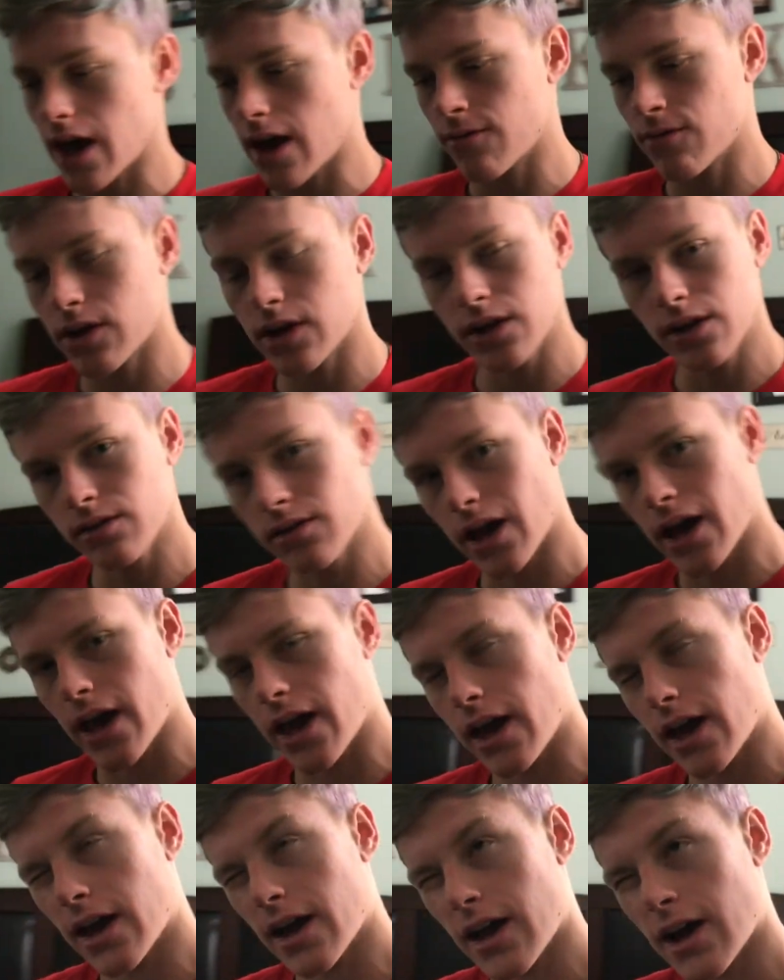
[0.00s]
Every
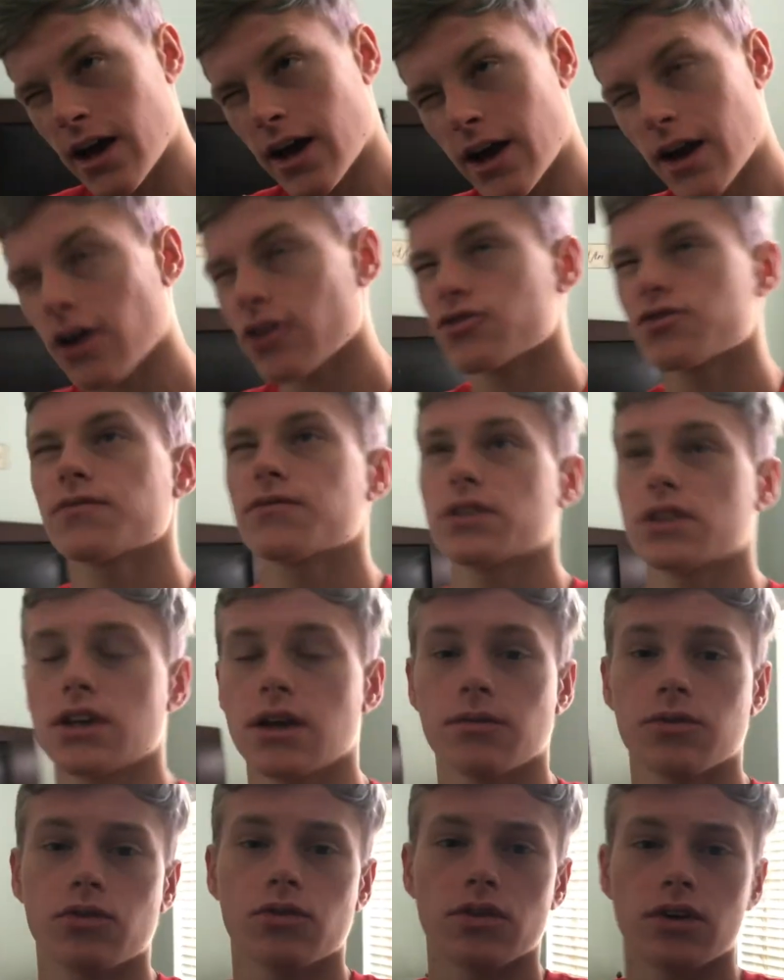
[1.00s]
150,
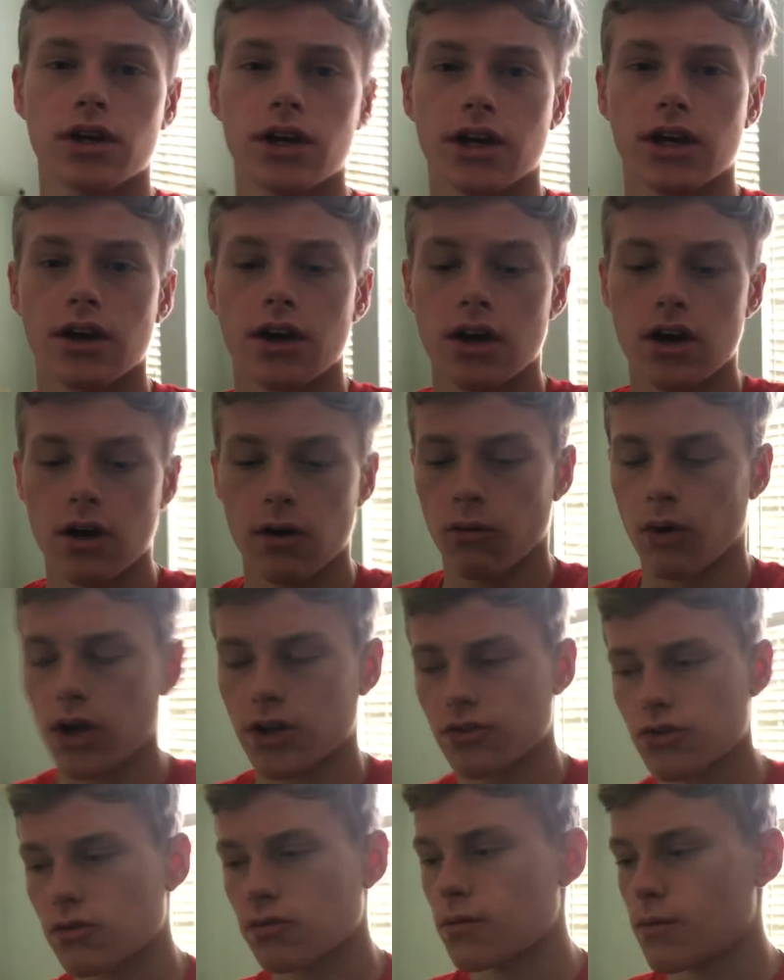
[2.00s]
I'm doing
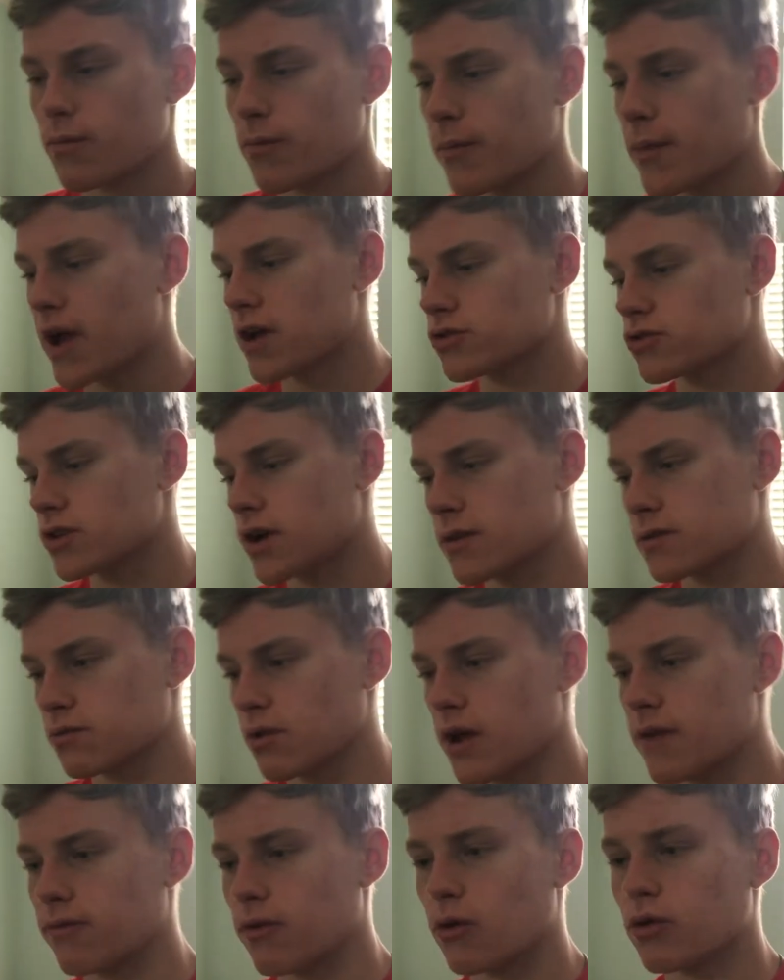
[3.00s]
walking through mousetraps
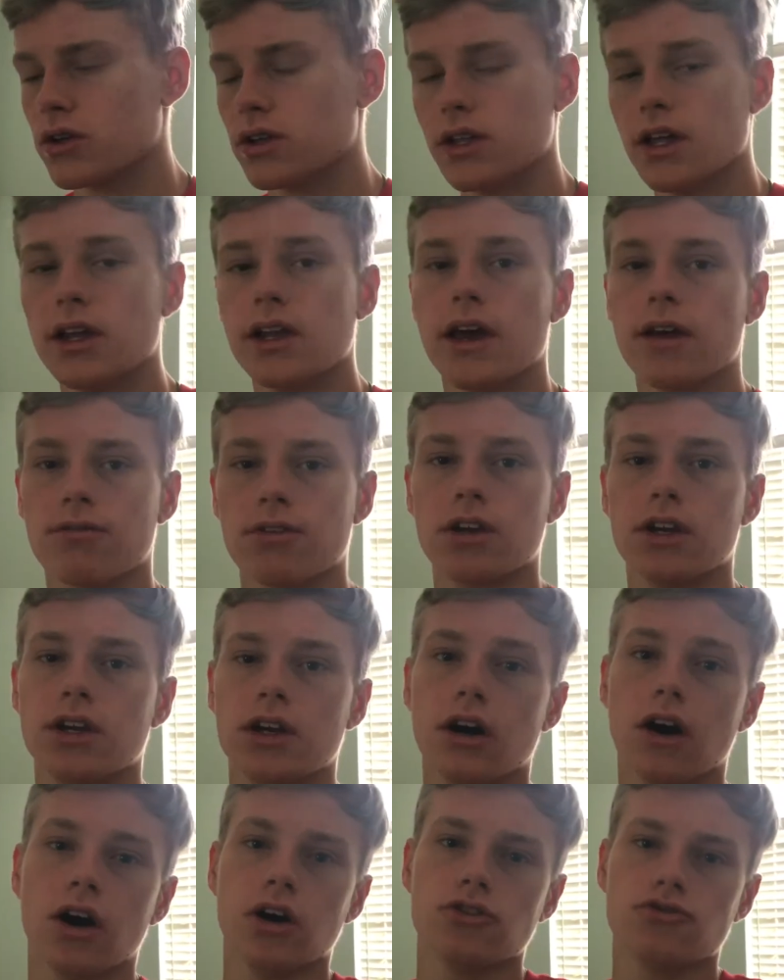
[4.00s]
blindfolded, and
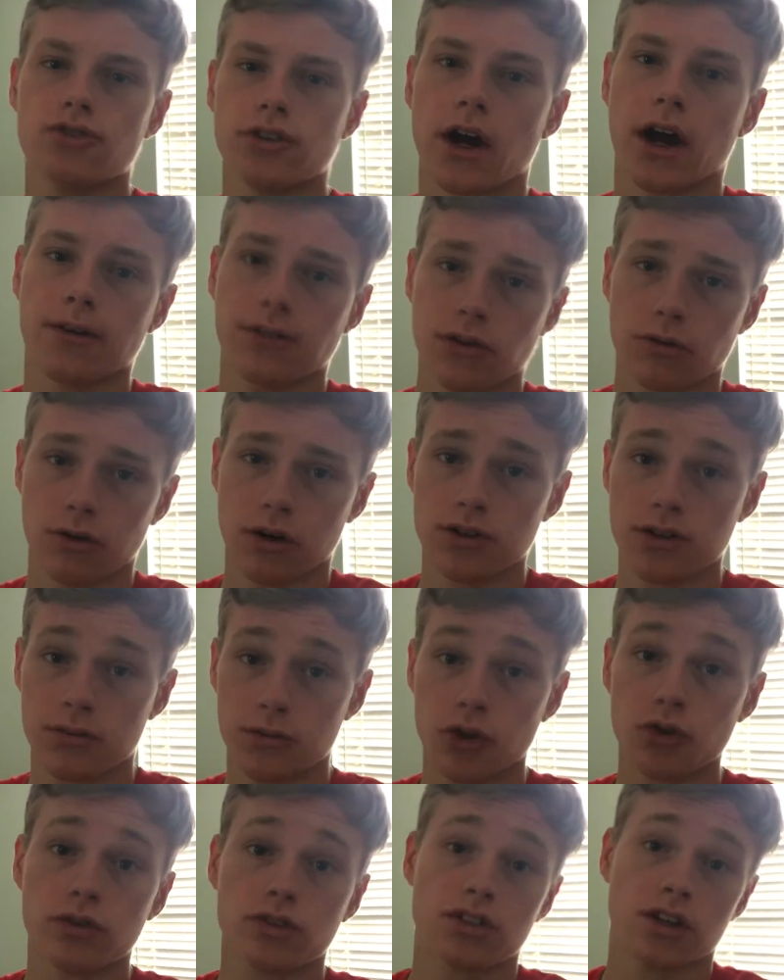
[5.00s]
every 100 afterwards,
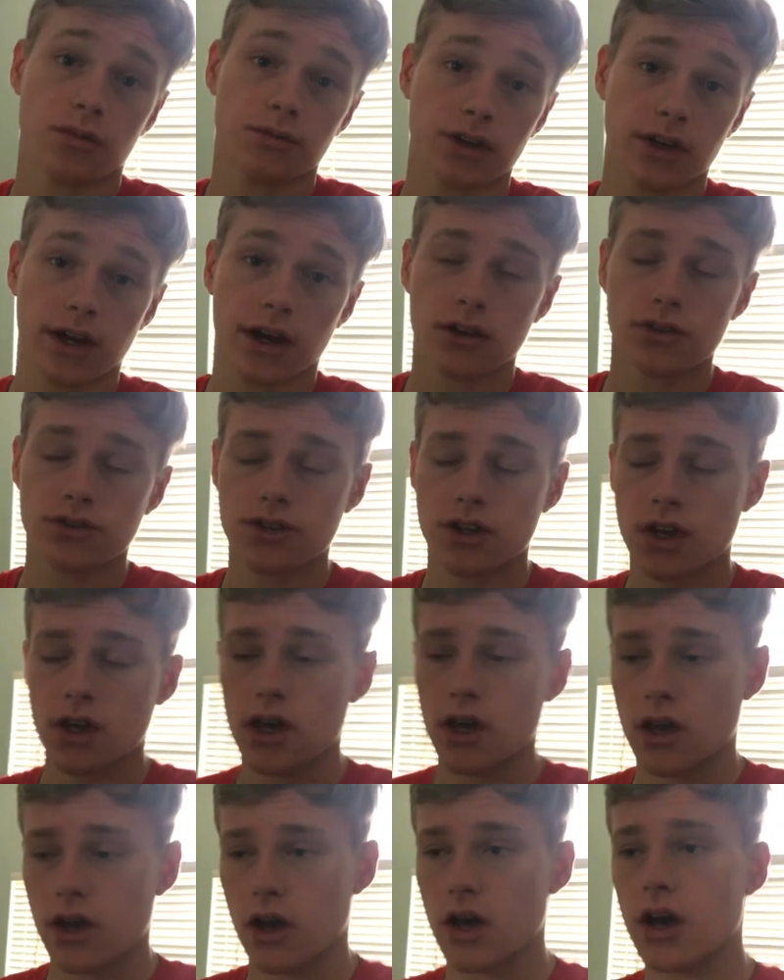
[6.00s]
I'm doing something else,
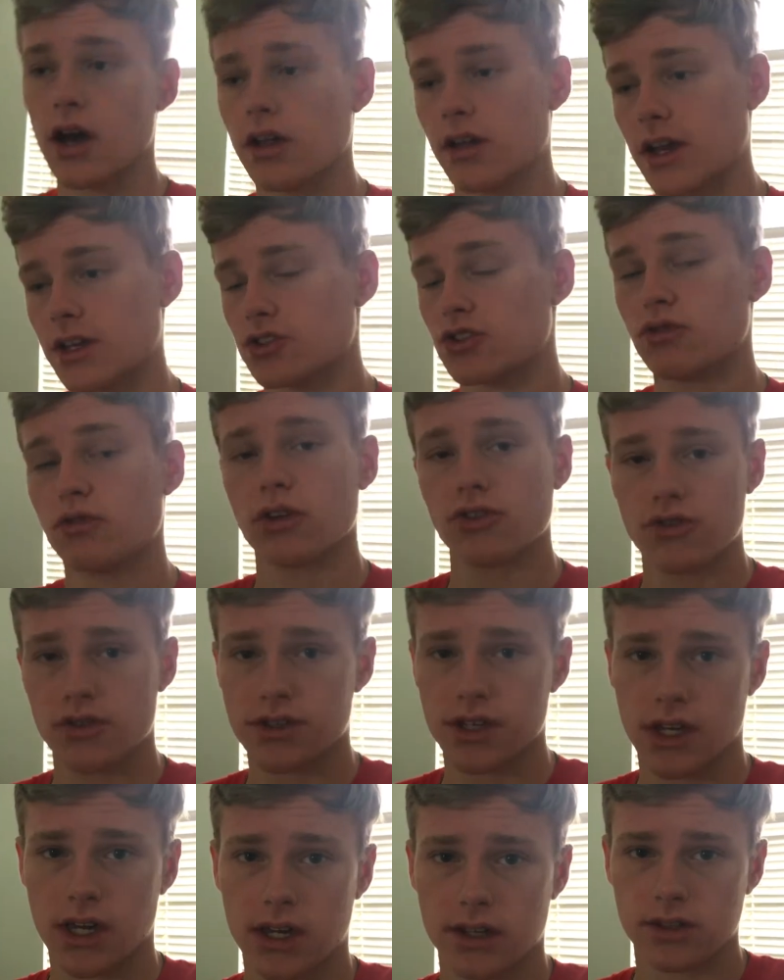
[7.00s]
like 200
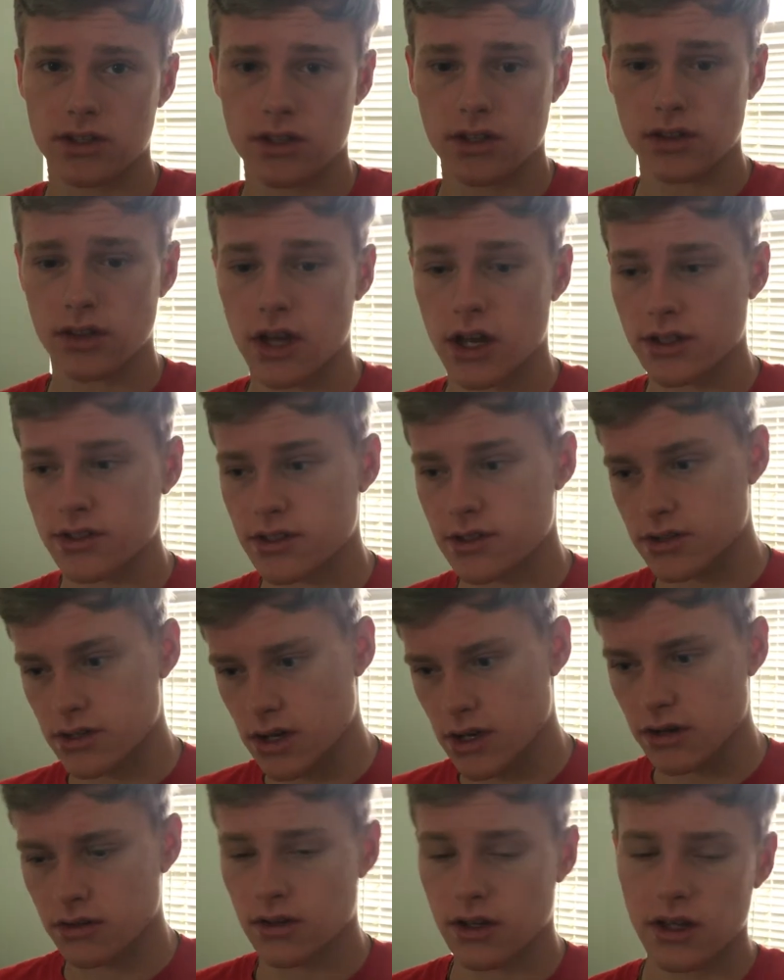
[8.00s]
to kick to the nuts.
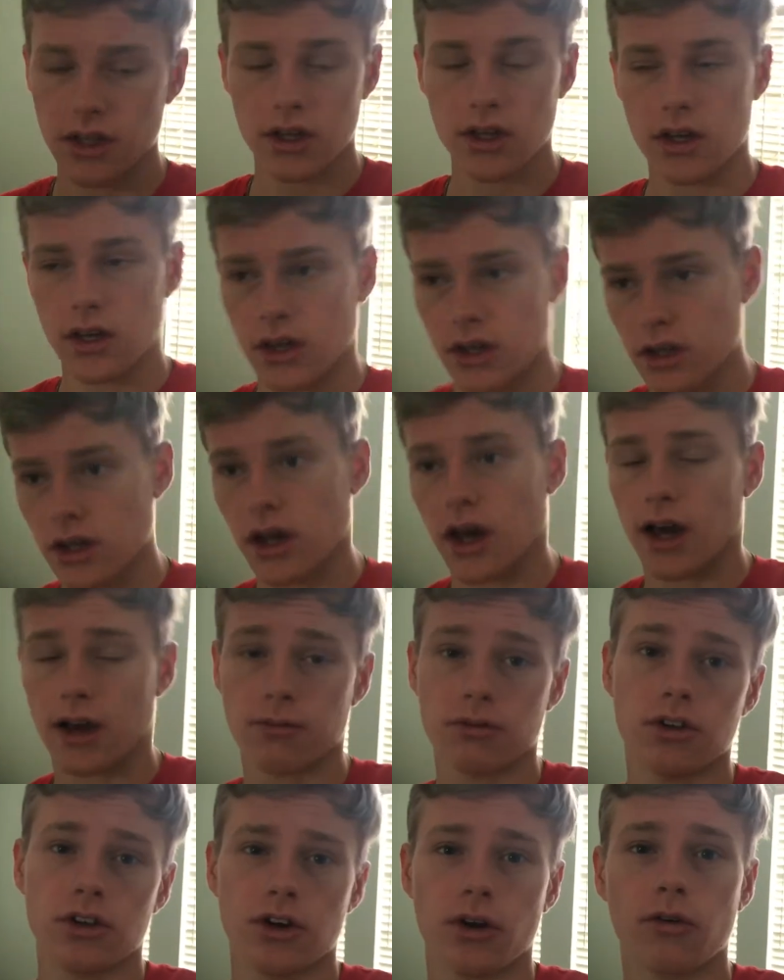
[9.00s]
So I
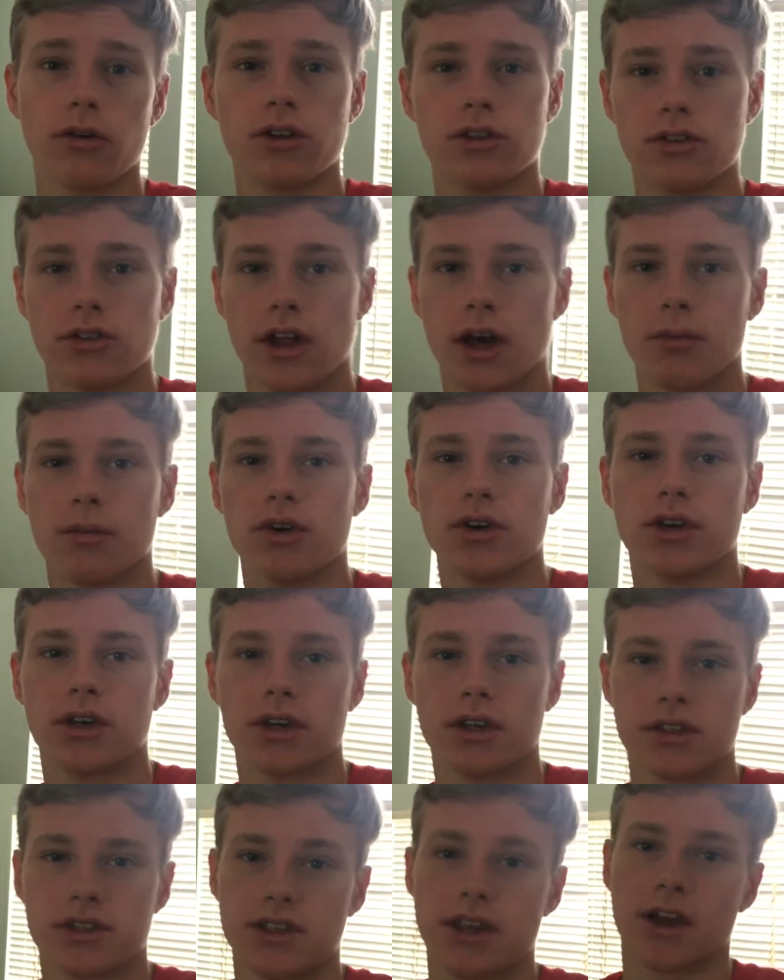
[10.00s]
really don't want to do that, but
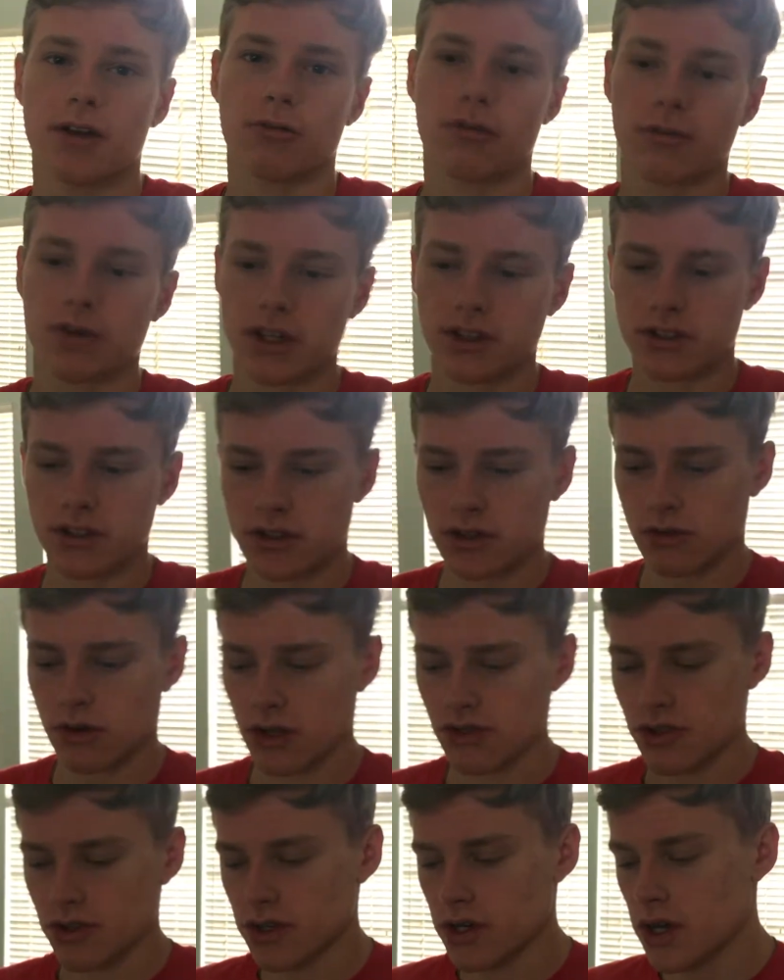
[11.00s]
it's there when we get to
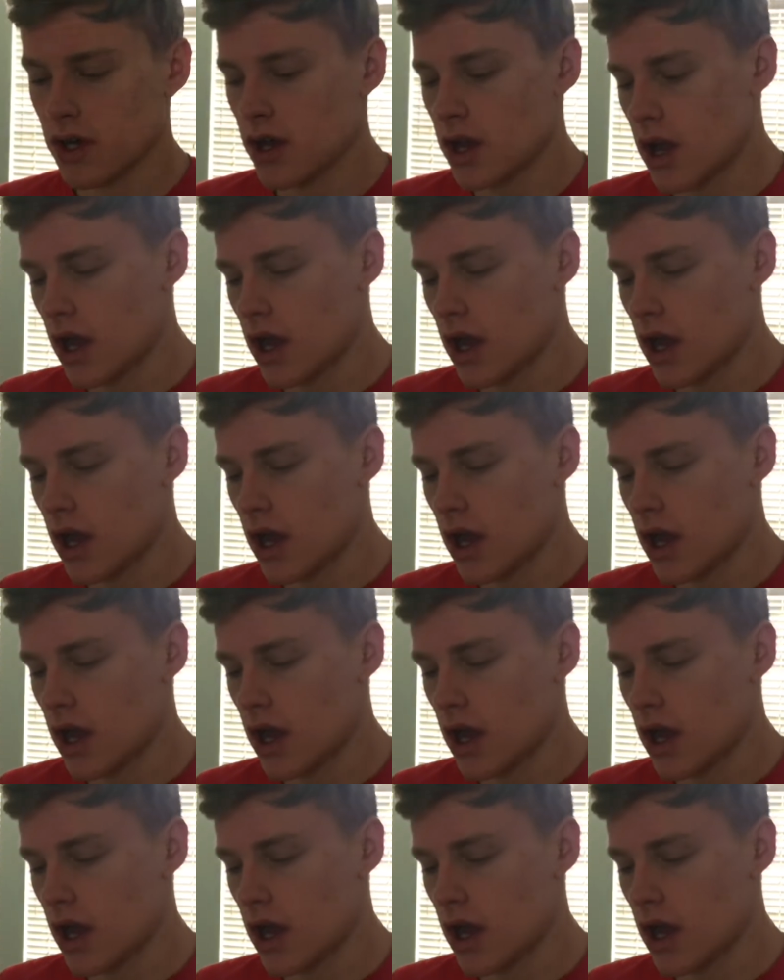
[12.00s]
200.